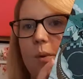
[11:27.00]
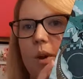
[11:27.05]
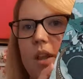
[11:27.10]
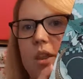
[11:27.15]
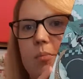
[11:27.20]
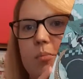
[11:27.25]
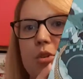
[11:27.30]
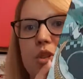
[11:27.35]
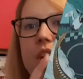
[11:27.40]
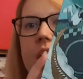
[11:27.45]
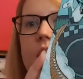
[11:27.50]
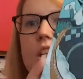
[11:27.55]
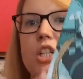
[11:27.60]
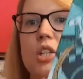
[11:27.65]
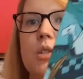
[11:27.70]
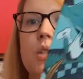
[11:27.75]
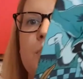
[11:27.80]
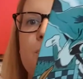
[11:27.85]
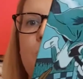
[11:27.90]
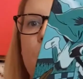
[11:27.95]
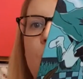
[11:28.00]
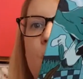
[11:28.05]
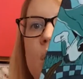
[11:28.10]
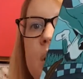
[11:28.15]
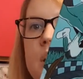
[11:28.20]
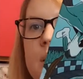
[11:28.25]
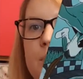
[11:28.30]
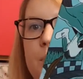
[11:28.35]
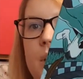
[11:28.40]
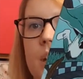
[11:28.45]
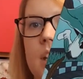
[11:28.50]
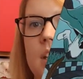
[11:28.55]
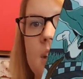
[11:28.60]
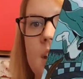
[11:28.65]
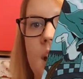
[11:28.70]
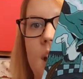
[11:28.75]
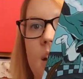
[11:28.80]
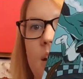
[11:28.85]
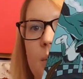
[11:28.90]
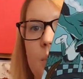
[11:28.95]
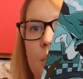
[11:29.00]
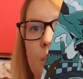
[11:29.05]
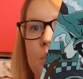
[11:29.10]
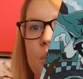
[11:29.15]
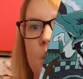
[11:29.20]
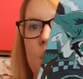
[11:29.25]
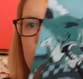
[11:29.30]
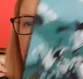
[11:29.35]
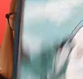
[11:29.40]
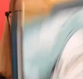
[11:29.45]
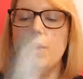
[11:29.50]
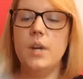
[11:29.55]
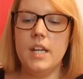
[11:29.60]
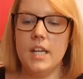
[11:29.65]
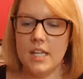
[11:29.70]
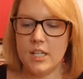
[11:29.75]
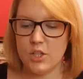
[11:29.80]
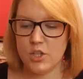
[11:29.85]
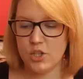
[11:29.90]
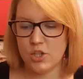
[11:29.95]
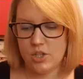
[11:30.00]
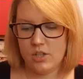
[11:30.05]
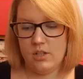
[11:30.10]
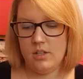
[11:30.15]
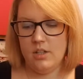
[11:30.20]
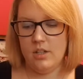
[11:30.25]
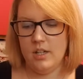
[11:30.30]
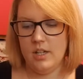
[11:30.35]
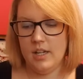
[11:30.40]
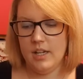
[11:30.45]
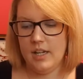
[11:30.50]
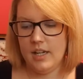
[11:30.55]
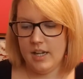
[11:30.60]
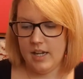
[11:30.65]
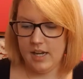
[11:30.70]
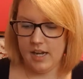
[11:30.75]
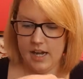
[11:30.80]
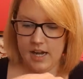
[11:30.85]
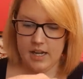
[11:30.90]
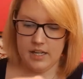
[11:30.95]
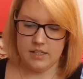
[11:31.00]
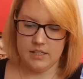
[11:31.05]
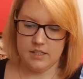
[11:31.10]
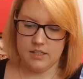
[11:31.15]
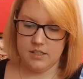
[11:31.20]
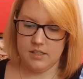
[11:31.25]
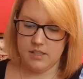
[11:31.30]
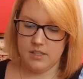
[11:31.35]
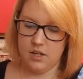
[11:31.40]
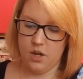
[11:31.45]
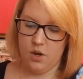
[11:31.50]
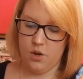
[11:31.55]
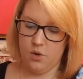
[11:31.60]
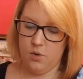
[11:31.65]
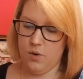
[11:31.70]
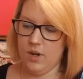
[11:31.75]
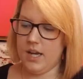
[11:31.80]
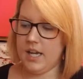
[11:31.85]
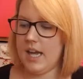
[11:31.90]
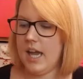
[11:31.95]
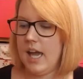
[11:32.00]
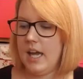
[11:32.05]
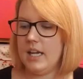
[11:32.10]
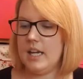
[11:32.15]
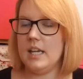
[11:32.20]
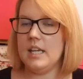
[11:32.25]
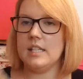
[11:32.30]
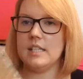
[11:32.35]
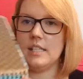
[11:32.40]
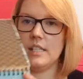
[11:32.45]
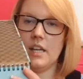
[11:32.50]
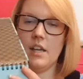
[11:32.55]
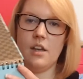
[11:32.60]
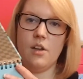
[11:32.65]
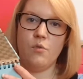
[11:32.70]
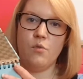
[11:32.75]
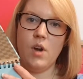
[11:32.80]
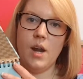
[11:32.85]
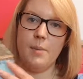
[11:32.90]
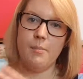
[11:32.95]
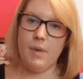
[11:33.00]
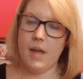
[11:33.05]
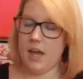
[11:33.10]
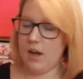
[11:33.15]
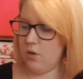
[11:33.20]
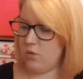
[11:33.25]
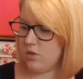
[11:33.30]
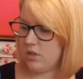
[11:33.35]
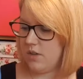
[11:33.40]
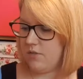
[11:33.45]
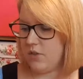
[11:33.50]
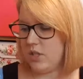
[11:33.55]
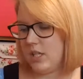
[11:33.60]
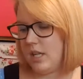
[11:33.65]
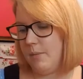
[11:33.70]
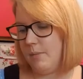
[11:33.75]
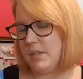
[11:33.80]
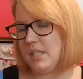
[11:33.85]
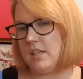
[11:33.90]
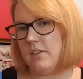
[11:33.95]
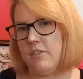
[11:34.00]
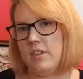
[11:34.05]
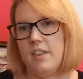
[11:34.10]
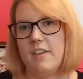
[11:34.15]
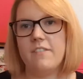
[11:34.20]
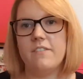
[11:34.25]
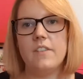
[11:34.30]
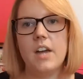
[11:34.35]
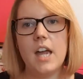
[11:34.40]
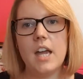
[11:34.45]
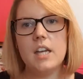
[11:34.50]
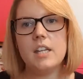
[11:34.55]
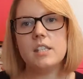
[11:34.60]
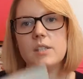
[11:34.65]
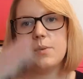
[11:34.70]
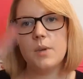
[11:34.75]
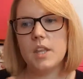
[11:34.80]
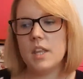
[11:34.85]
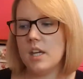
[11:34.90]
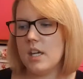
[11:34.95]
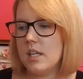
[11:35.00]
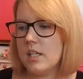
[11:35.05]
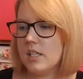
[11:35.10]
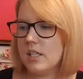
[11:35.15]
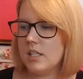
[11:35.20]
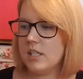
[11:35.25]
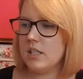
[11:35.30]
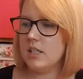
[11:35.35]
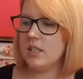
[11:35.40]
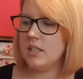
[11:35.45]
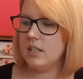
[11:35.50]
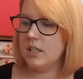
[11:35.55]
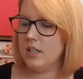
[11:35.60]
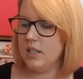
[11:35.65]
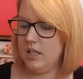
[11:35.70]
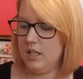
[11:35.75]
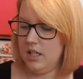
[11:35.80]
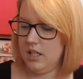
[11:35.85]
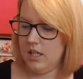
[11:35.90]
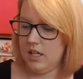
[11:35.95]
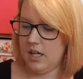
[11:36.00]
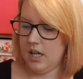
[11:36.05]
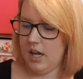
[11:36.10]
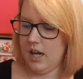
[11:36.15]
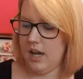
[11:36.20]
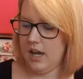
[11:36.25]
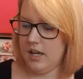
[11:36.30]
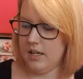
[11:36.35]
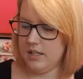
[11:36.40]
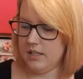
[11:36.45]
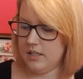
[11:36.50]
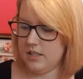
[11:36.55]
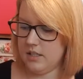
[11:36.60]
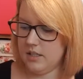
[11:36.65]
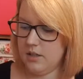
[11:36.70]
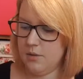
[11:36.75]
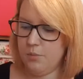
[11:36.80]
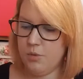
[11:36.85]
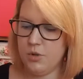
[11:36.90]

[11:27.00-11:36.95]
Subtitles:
one of the projections books, but it's Harry Potter Quidditch. And so again, it's ring bound. I've just hit myself in the face with it. And the